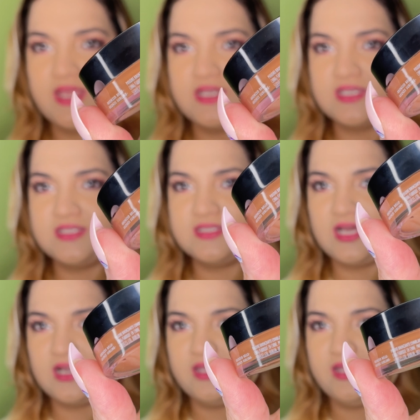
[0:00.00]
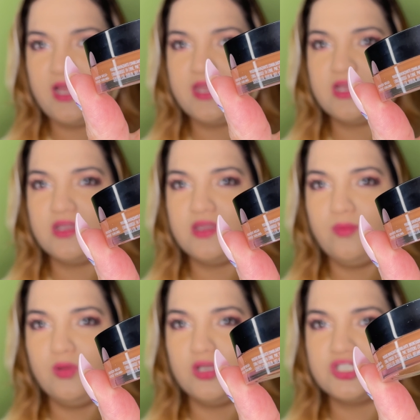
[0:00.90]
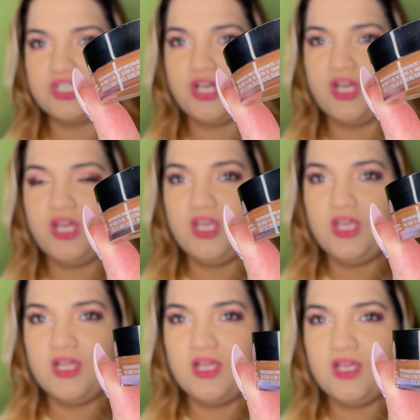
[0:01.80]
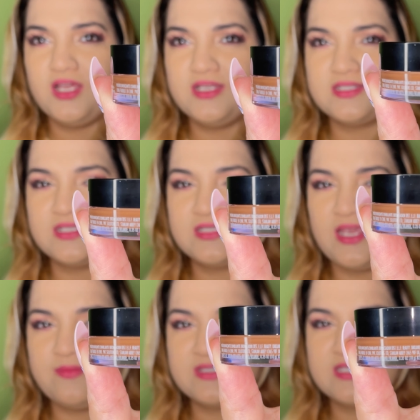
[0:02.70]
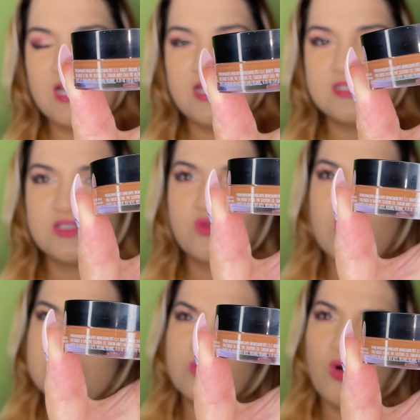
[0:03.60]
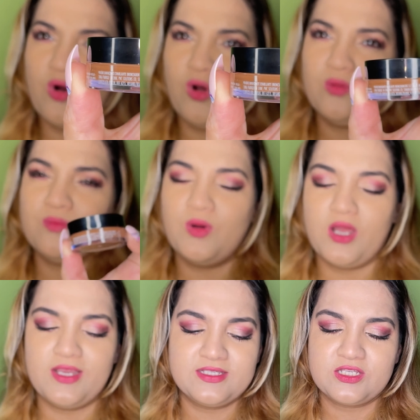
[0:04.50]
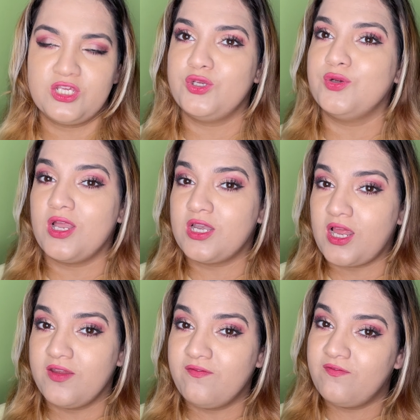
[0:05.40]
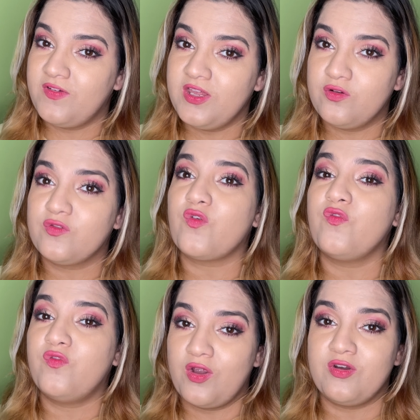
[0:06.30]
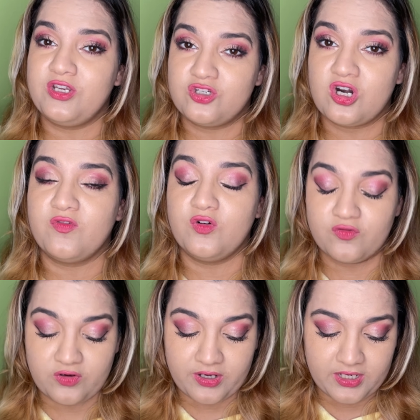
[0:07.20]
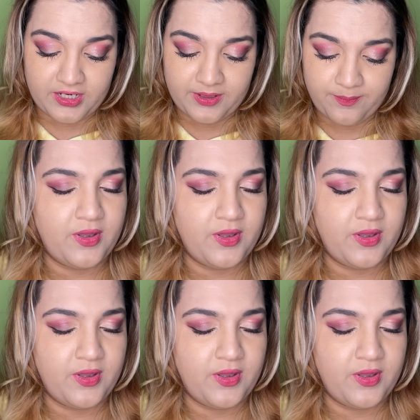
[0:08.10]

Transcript: It's exactly like the blusher. It's the same size. It's quite small, but it's cute and it feels very travel friendly.